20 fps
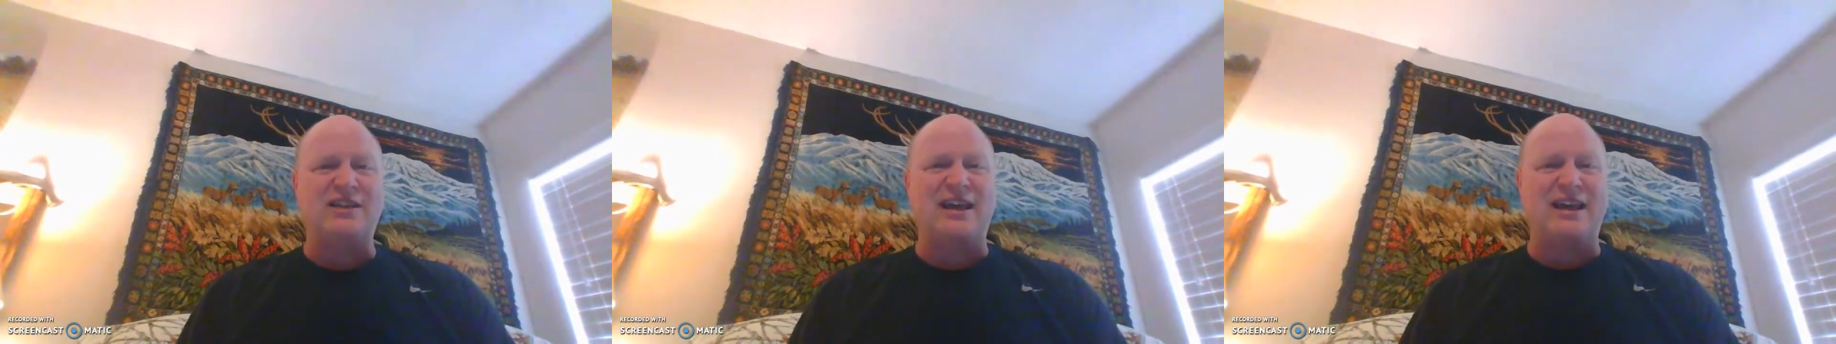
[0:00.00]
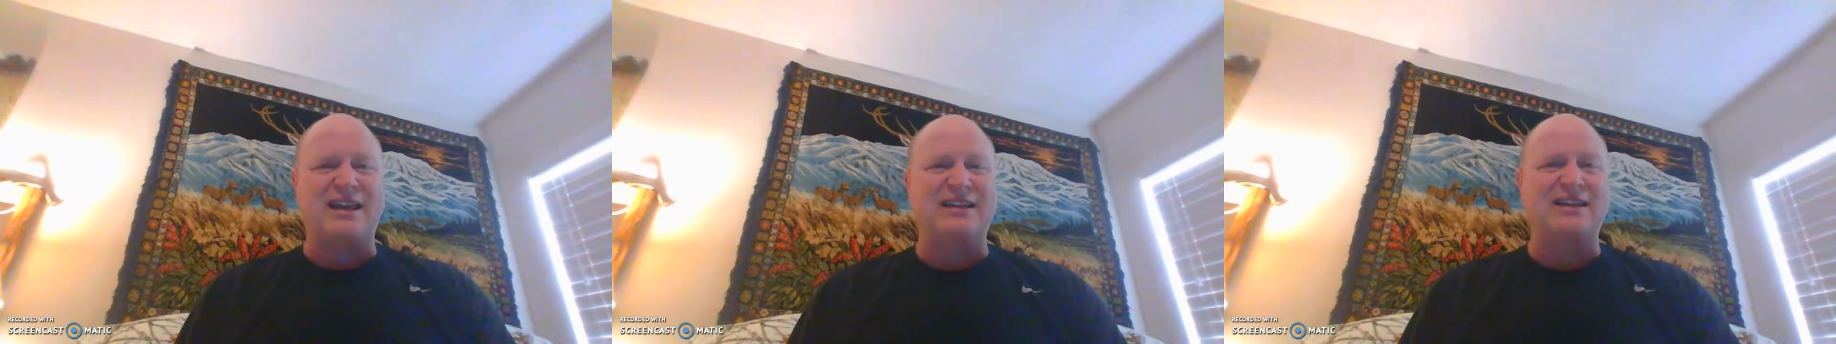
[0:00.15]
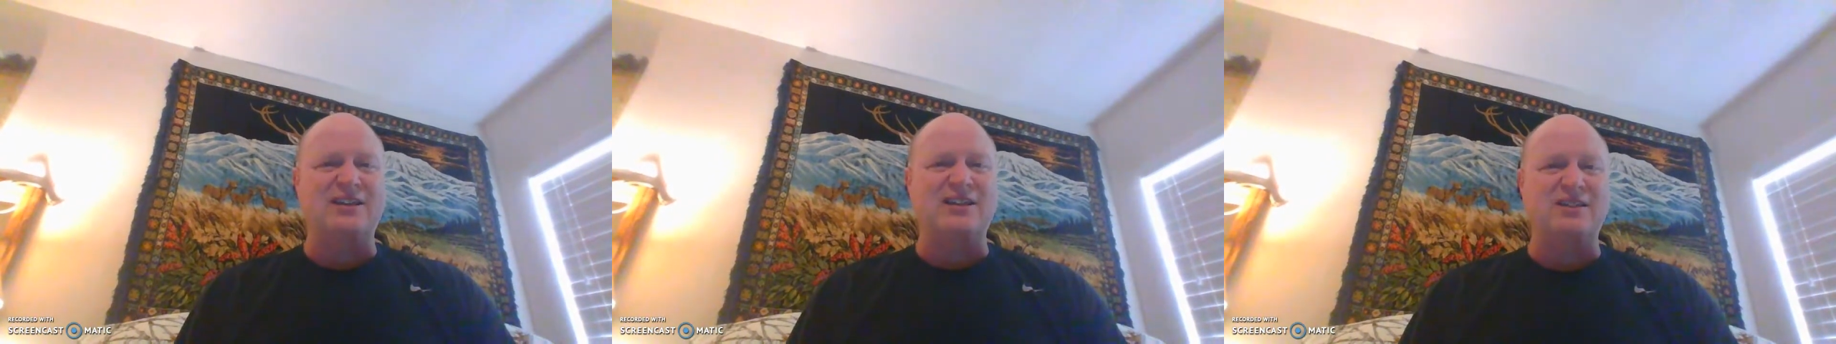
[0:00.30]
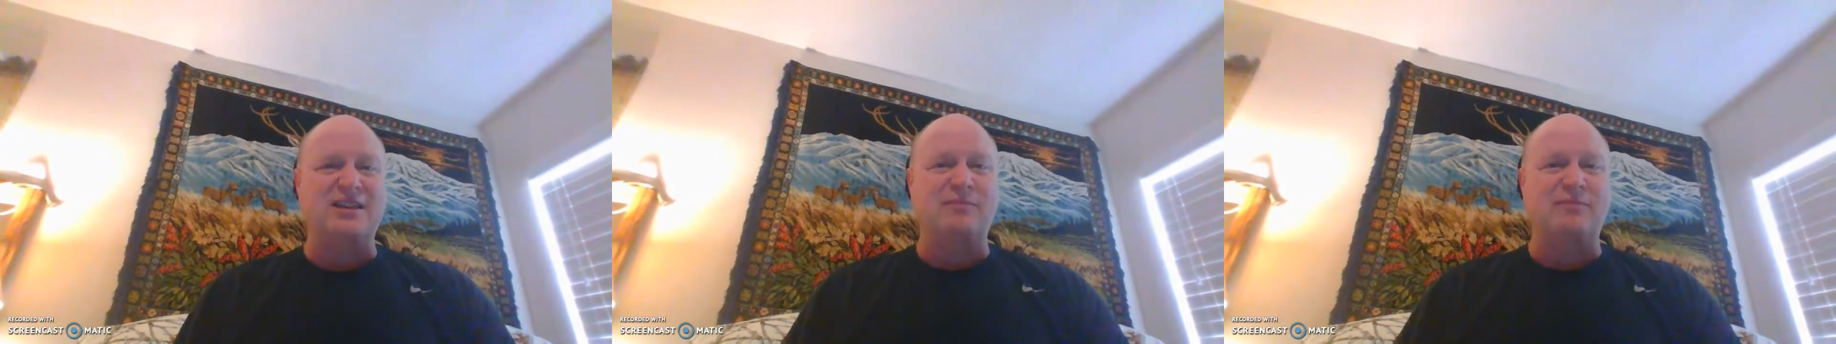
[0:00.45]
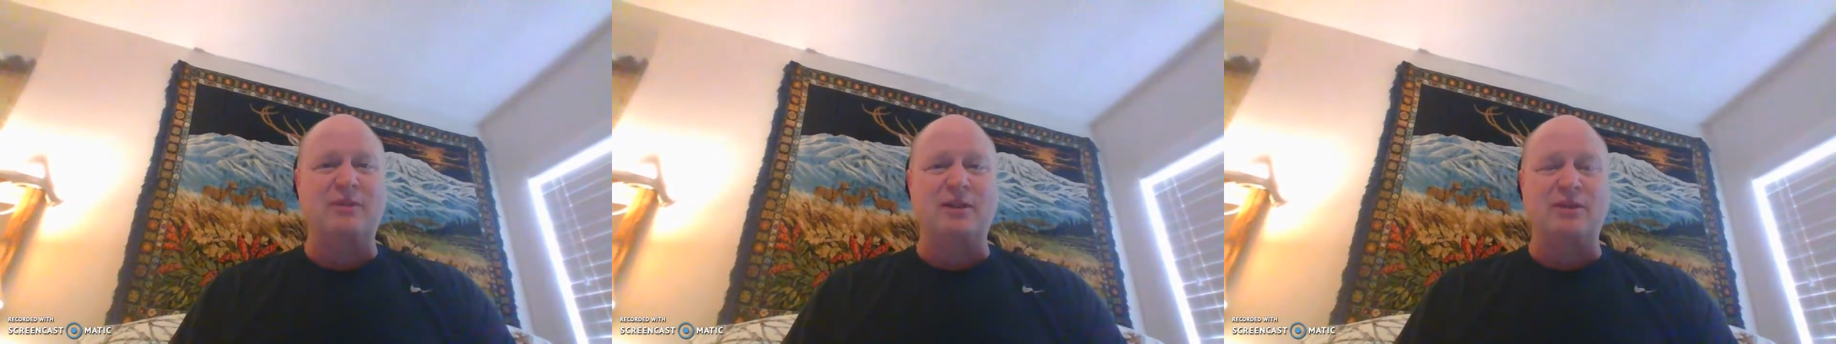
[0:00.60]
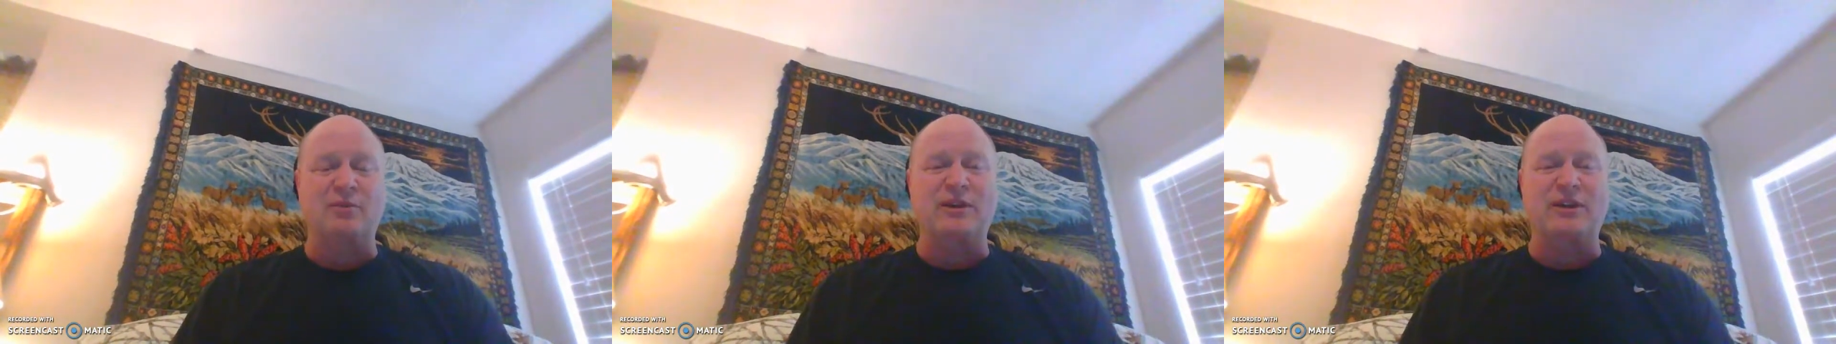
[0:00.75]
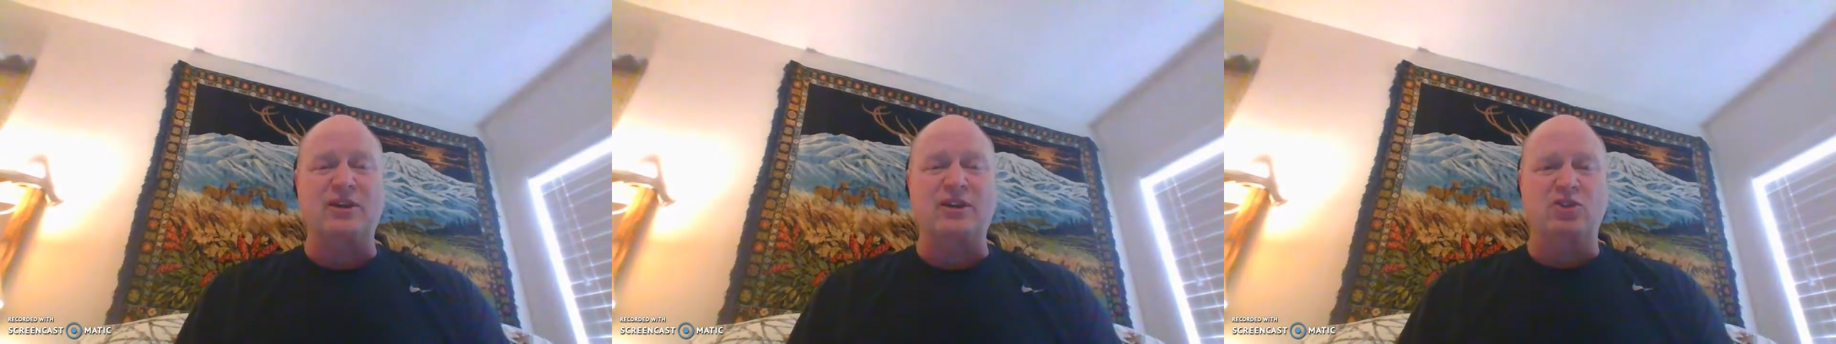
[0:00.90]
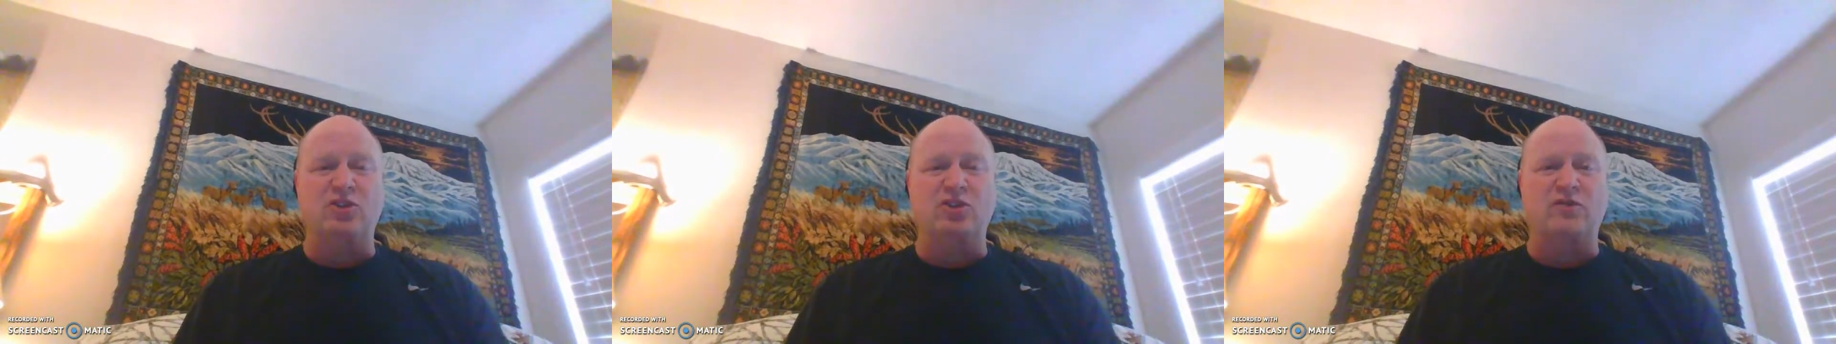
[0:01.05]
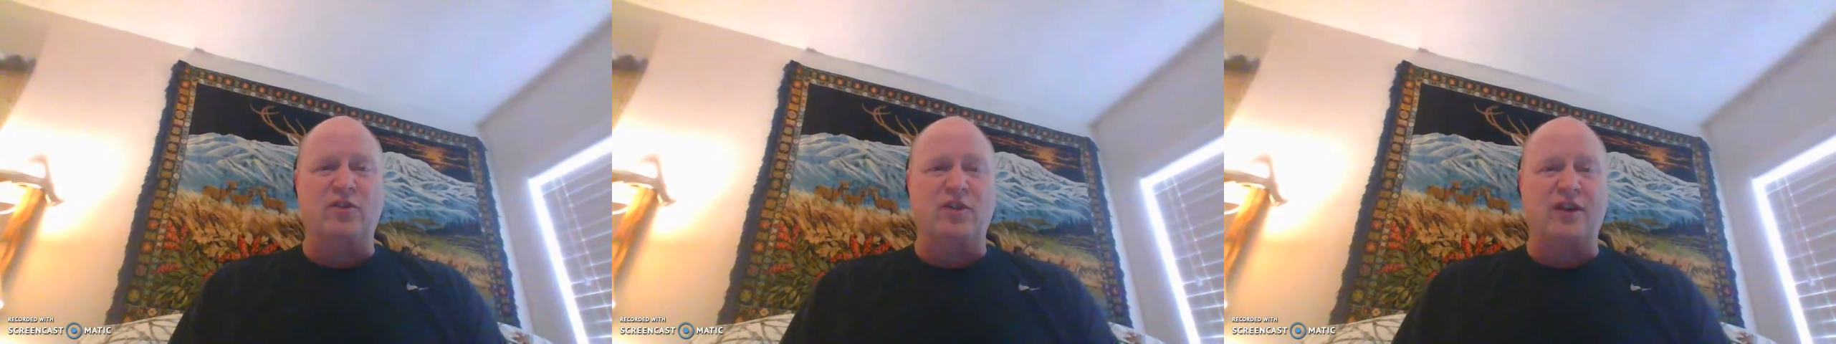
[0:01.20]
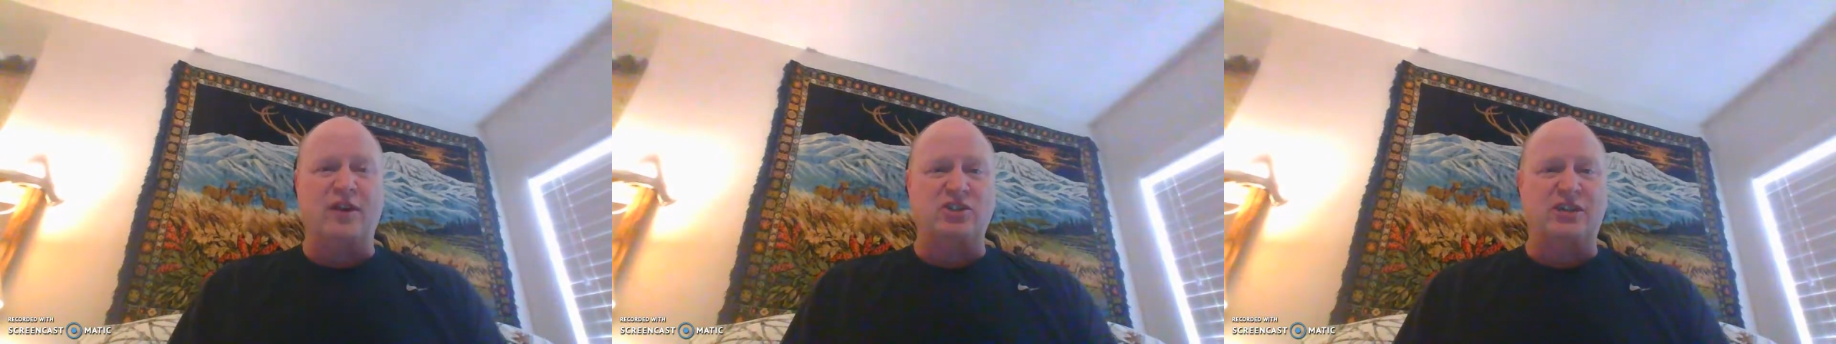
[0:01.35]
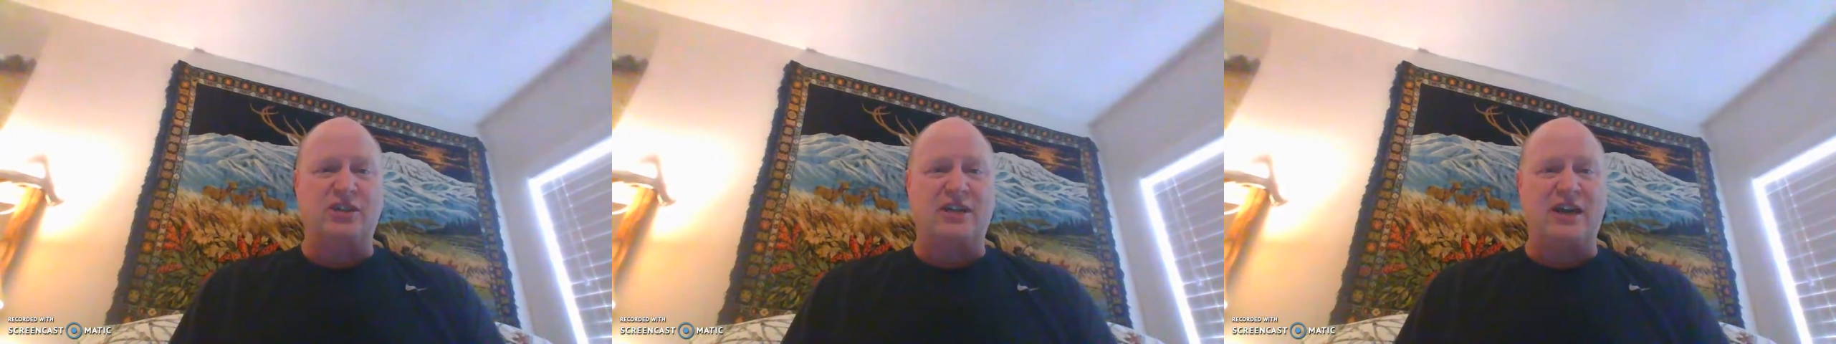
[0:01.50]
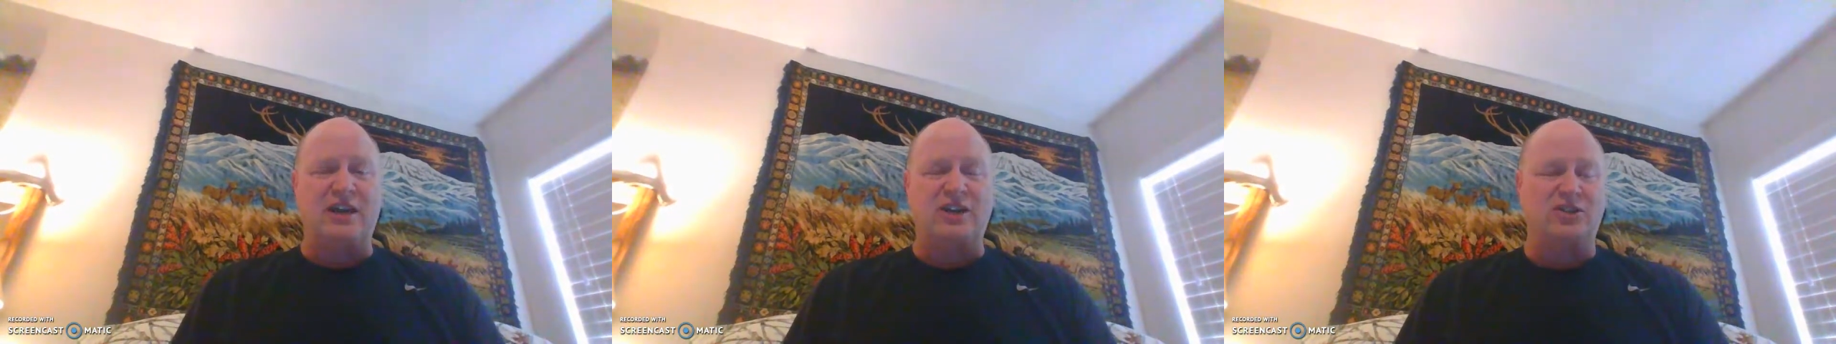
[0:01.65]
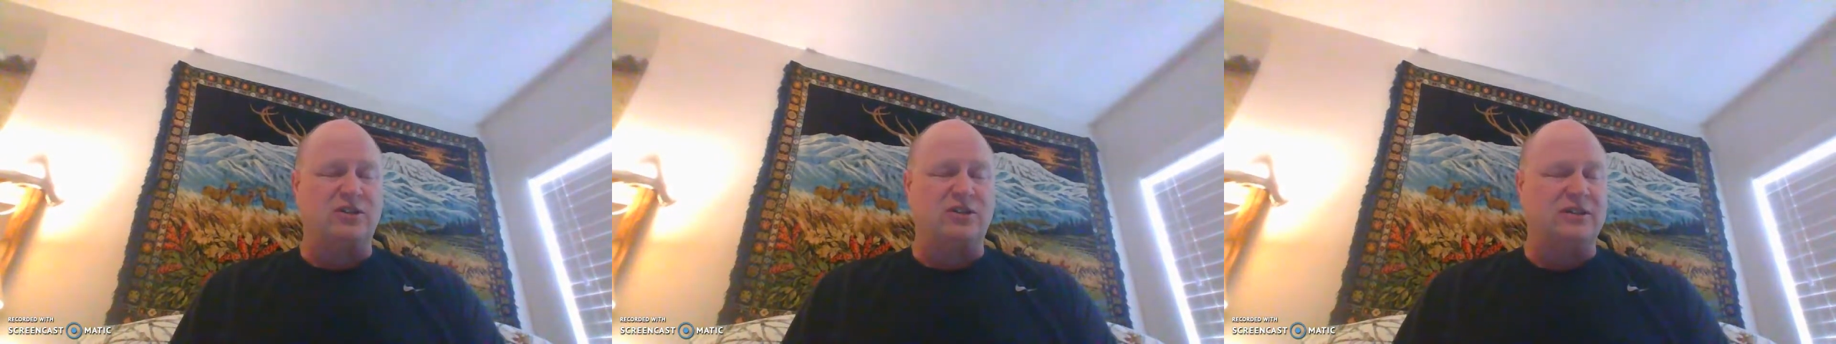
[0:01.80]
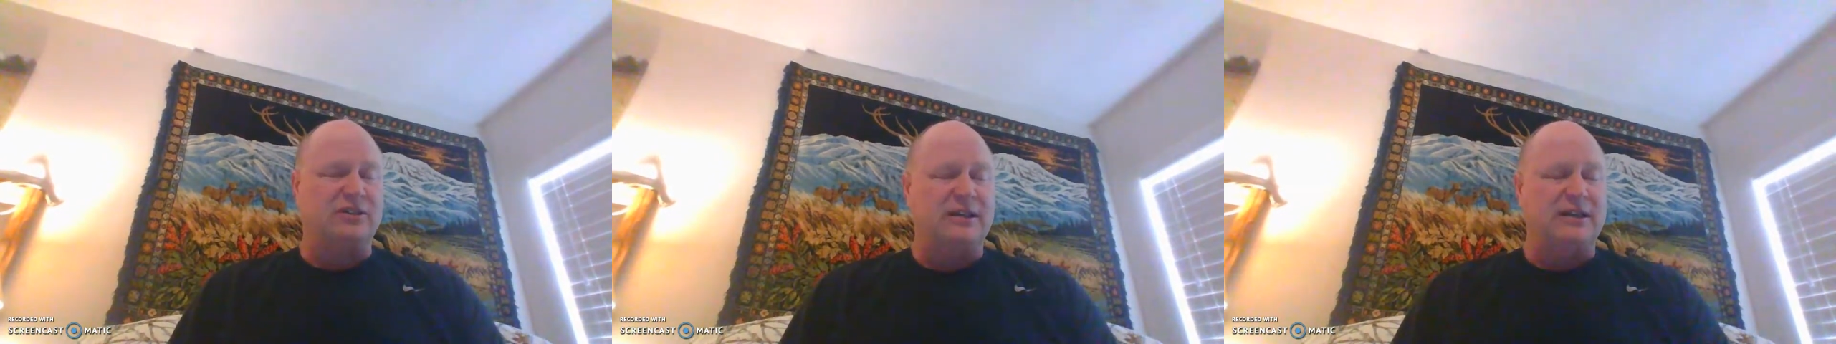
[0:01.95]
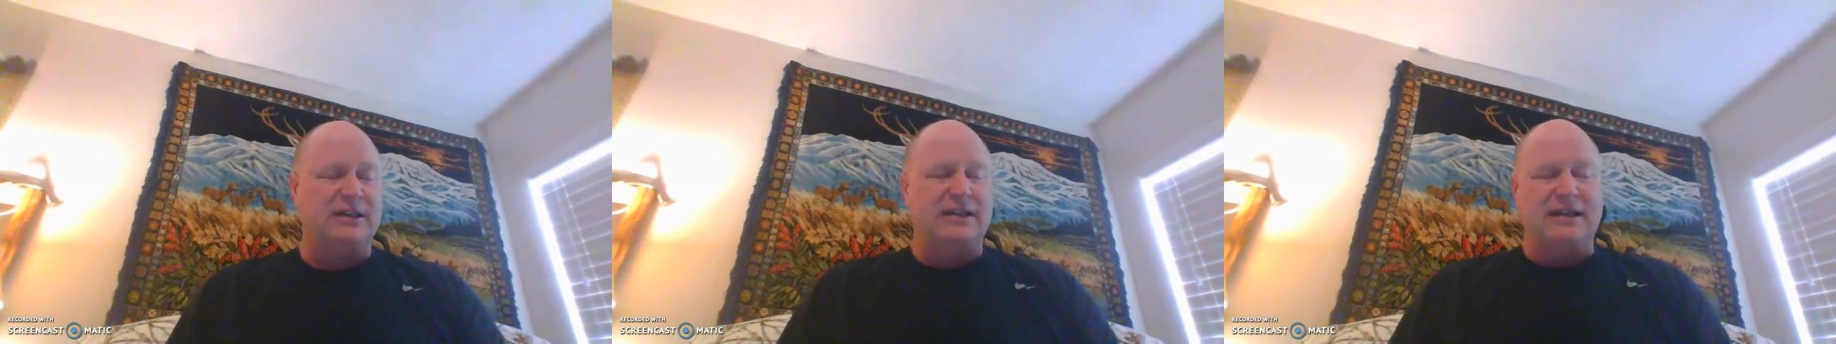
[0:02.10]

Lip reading: that into something we can do for education.